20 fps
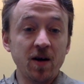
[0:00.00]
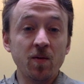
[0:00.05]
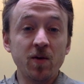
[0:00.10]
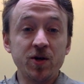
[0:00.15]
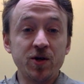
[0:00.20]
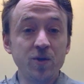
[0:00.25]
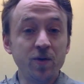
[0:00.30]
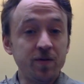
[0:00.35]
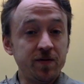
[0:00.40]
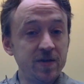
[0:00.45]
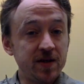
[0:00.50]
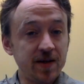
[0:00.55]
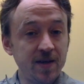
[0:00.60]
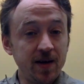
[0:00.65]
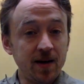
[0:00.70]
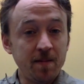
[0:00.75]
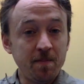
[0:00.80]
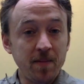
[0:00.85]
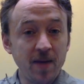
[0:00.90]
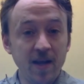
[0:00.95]
which you have
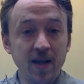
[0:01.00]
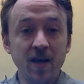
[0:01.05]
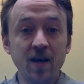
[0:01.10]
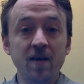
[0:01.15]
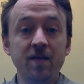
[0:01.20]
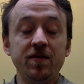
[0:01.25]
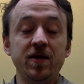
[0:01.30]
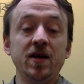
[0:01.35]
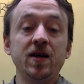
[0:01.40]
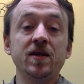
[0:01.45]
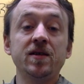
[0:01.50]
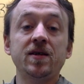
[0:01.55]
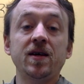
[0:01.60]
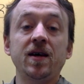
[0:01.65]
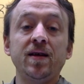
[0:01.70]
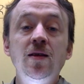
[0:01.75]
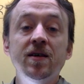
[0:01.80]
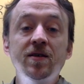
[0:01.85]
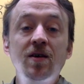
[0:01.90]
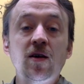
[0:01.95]
seen many of these,
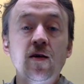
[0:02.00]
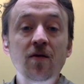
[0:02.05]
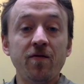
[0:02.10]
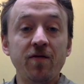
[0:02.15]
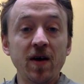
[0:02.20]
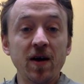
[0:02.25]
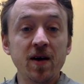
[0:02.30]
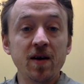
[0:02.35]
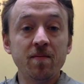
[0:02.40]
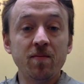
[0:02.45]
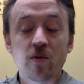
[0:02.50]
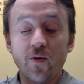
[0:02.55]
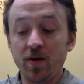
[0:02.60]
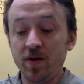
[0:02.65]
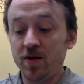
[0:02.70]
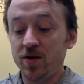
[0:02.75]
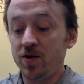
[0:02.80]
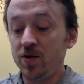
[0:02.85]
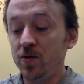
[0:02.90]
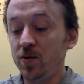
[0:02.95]
and these are very
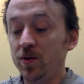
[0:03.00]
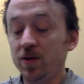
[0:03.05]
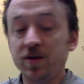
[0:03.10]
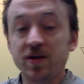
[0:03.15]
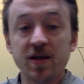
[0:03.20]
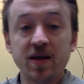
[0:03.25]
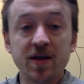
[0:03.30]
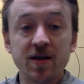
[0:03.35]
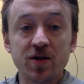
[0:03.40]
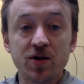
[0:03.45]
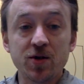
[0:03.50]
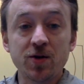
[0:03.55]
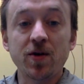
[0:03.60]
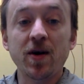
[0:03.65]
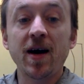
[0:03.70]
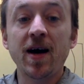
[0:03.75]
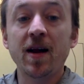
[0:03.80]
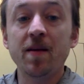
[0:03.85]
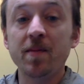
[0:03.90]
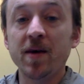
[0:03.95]
important tools in
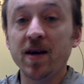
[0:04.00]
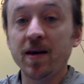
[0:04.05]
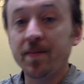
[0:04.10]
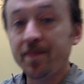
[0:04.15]
astronomy.